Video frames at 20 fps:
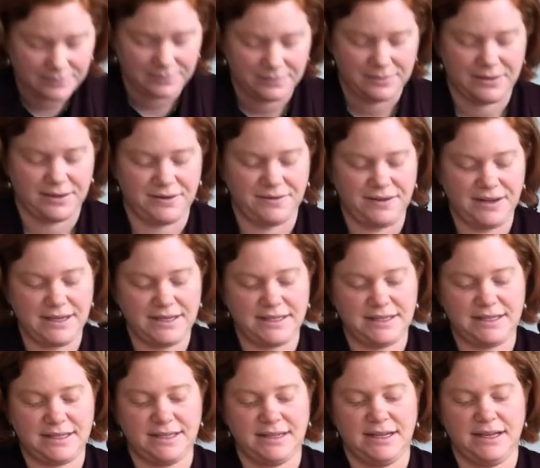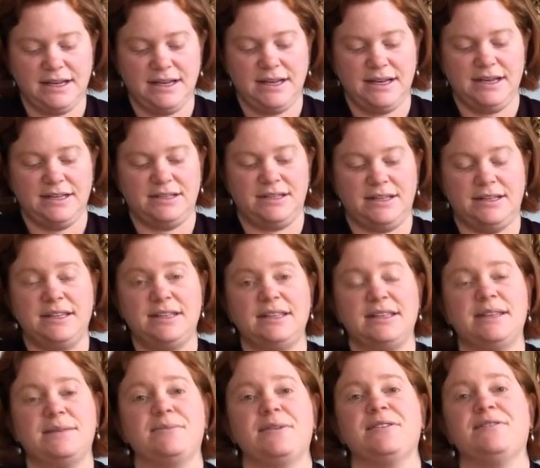Perfect. So this
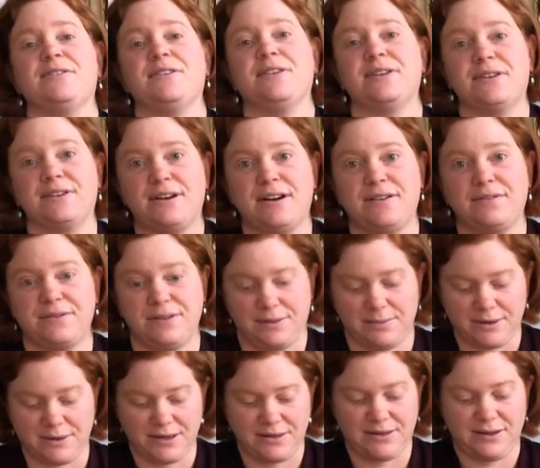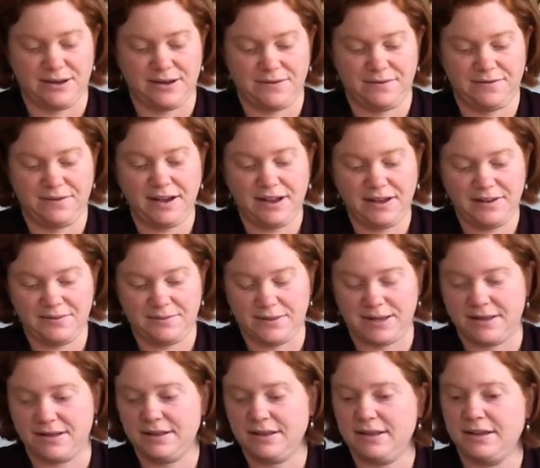is my photograph with my
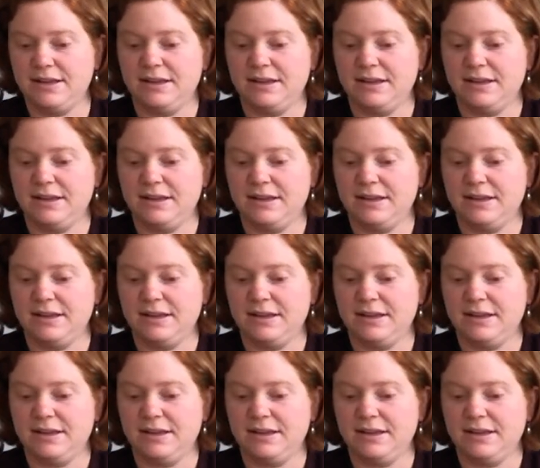35mm.